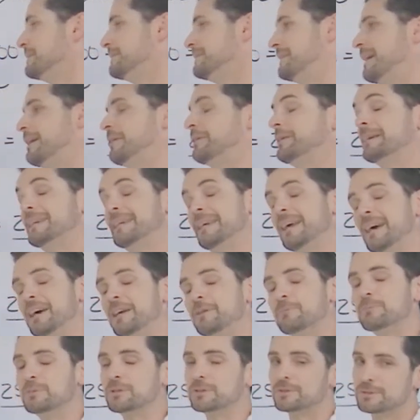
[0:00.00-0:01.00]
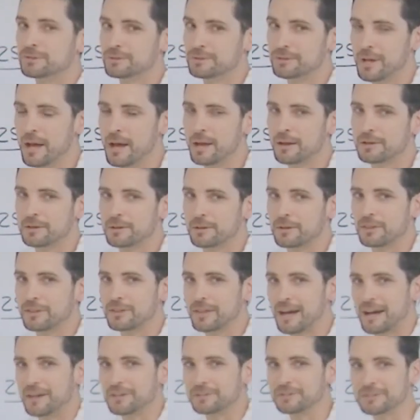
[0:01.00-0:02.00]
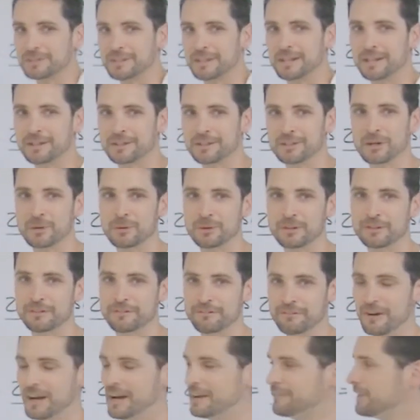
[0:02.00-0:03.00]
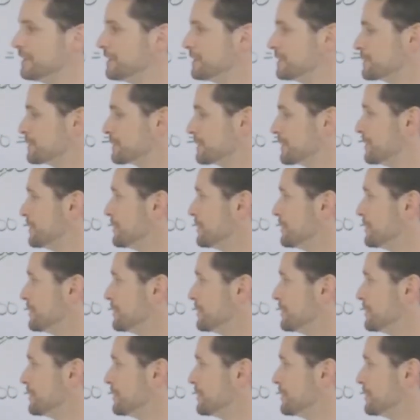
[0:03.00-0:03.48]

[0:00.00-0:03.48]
Now again, Mr. Decker, 1,000 can't go into 500.